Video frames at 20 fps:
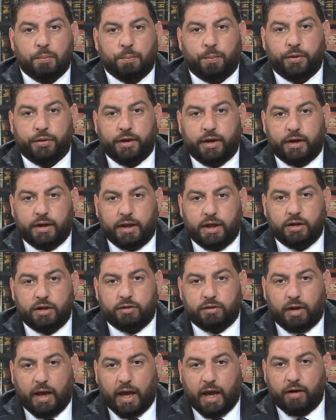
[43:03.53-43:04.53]
But they
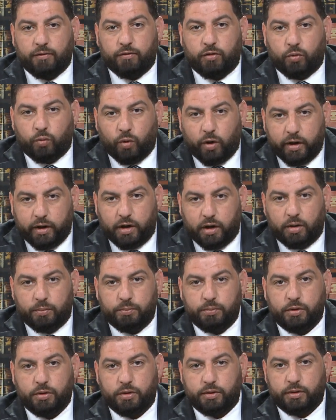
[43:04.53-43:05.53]
need to have a write-up
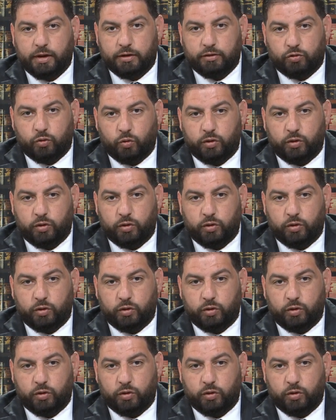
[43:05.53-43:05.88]
that's